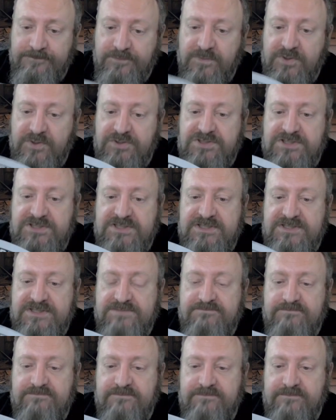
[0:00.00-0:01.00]
which is
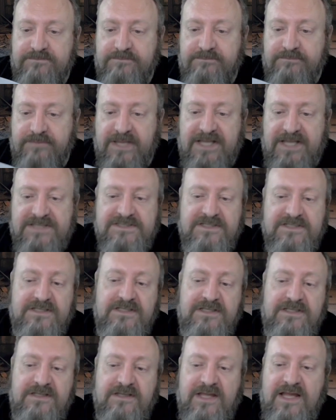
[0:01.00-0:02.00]

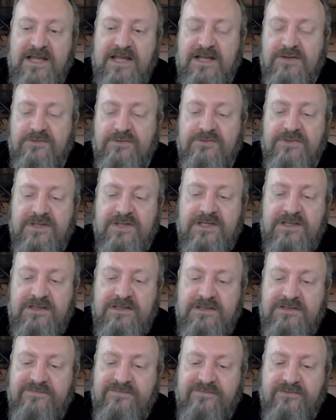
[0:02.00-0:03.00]
basically how they
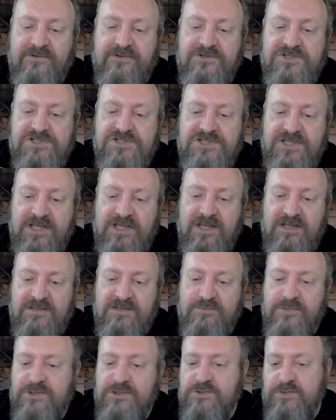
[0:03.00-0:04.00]

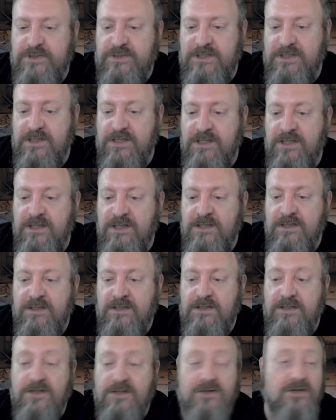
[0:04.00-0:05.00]
differentiate between
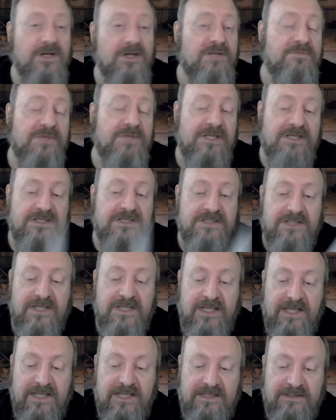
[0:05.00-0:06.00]
early, mid,
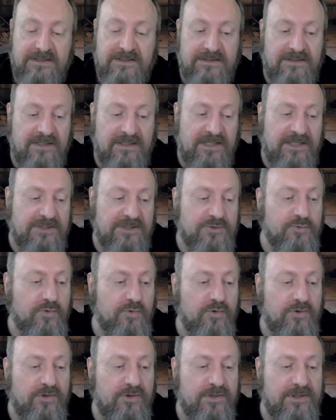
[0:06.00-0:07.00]
and late
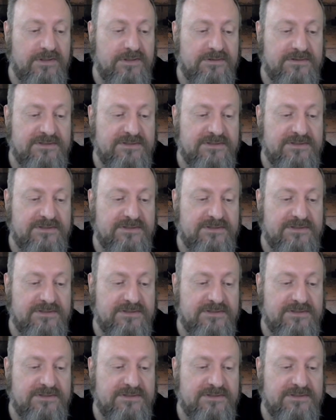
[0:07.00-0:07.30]
war.